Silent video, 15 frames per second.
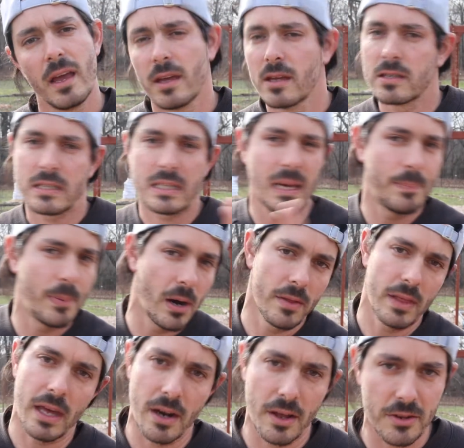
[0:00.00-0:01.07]
Skip all
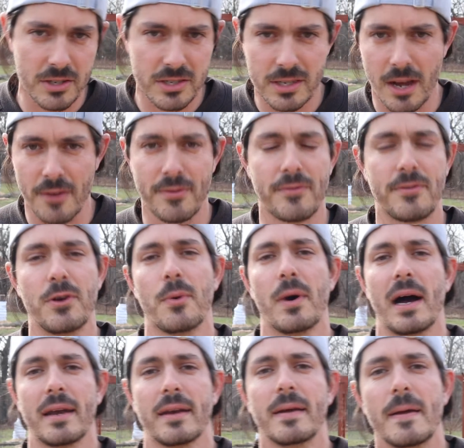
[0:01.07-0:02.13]
that other stuff if you
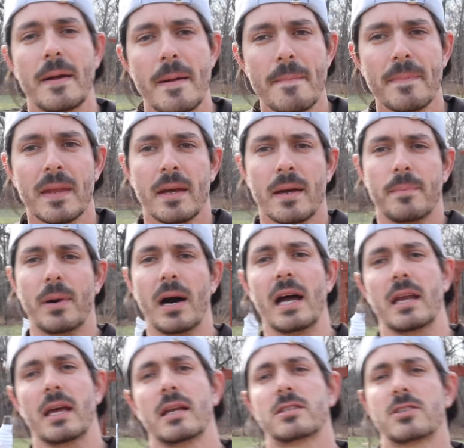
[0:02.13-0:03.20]
want.
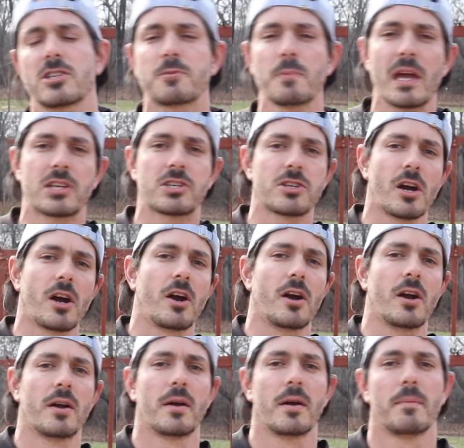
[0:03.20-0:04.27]
But just make
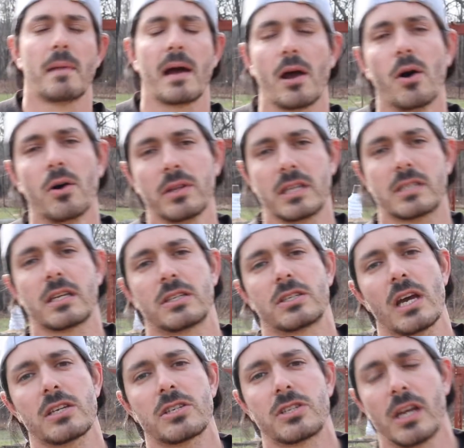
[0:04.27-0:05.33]
sure, my only
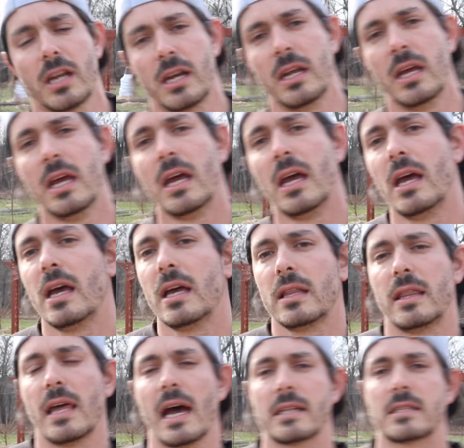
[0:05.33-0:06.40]
suggestion,
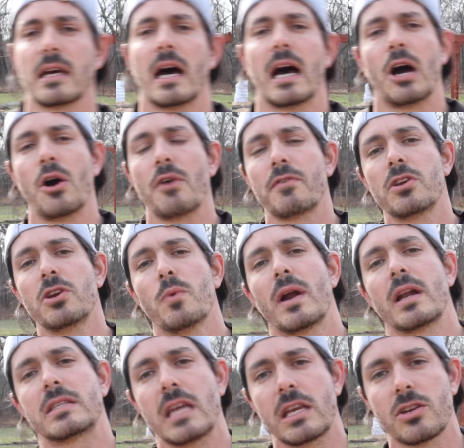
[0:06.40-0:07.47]
that however you
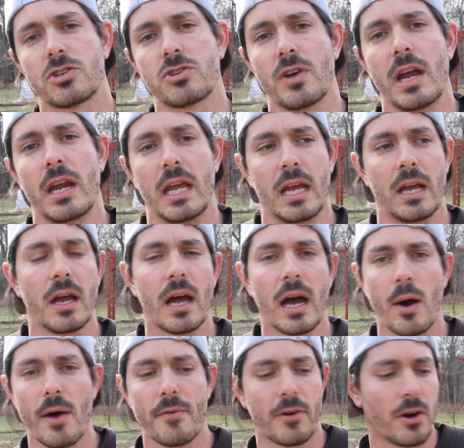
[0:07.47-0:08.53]
want to take your training,
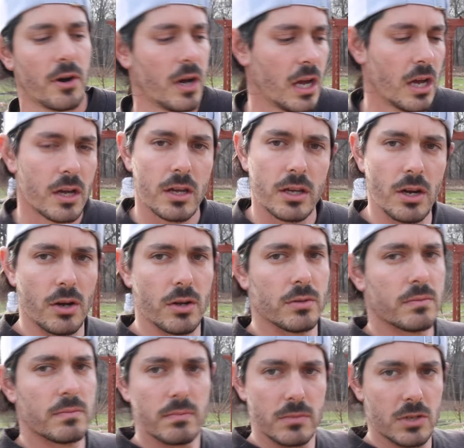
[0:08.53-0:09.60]
however, you know,
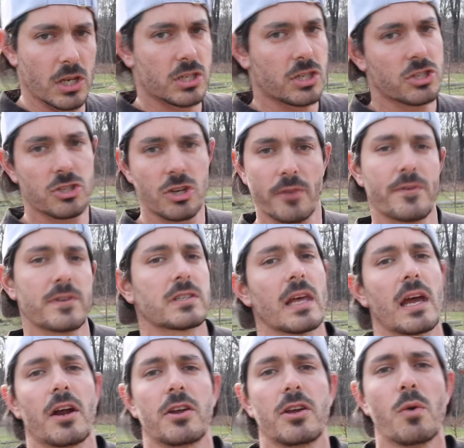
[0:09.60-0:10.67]
this surface
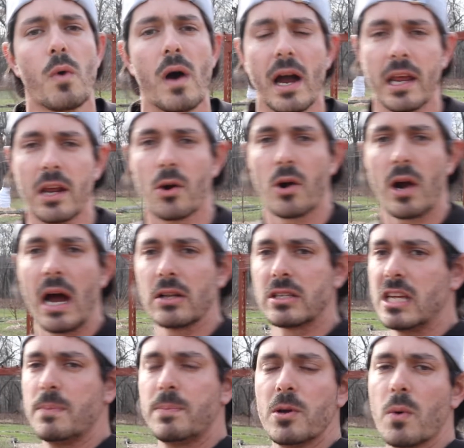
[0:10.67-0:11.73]
layer you want it, or how
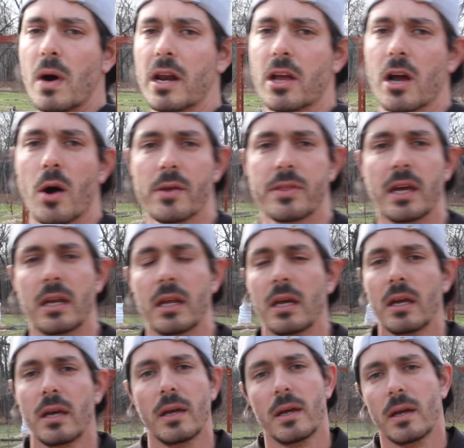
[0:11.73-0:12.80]
deep you want to go with it,
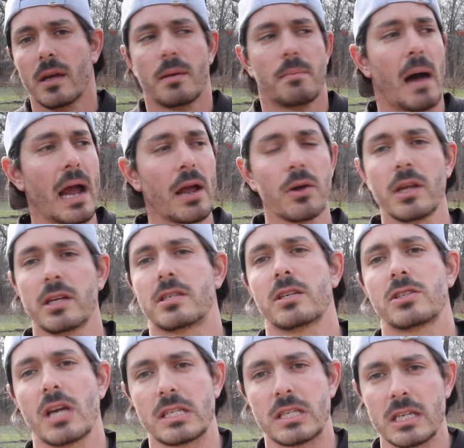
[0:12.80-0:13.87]
my only
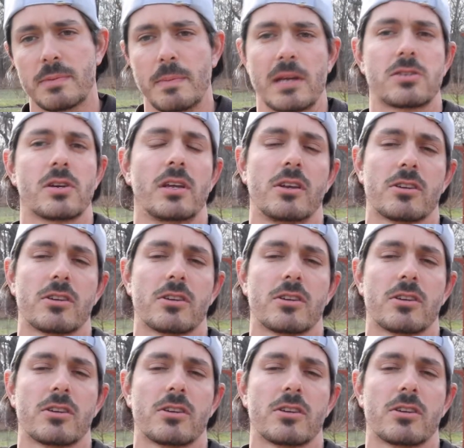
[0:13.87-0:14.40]
suggestion is make sure that